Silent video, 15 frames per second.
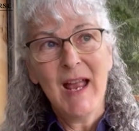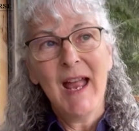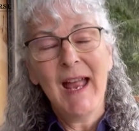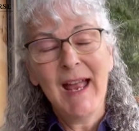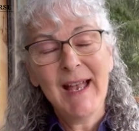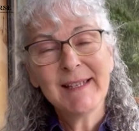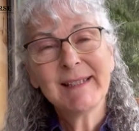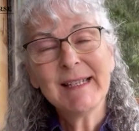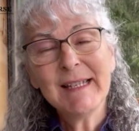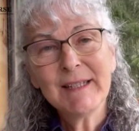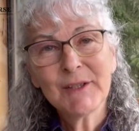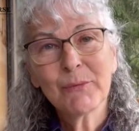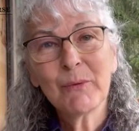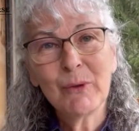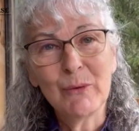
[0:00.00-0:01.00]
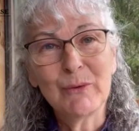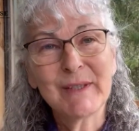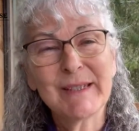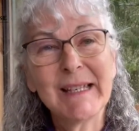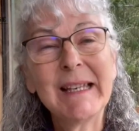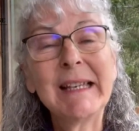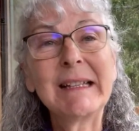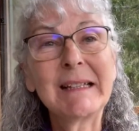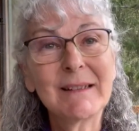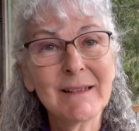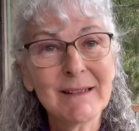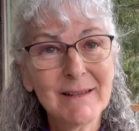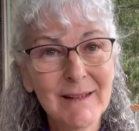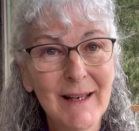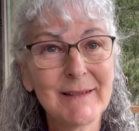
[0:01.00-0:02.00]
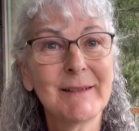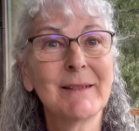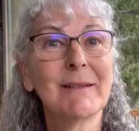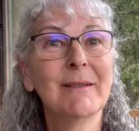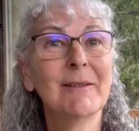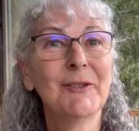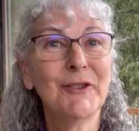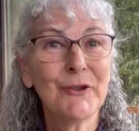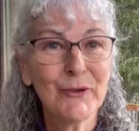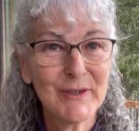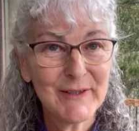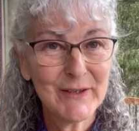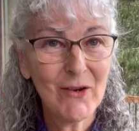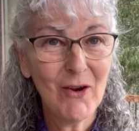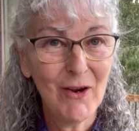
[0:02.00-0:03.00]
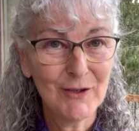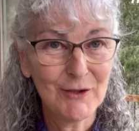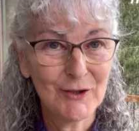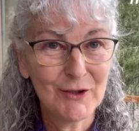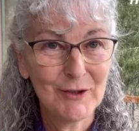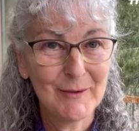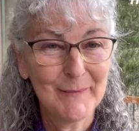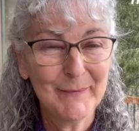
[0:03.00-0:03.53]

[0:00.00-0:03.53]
has its roots in classical dressage.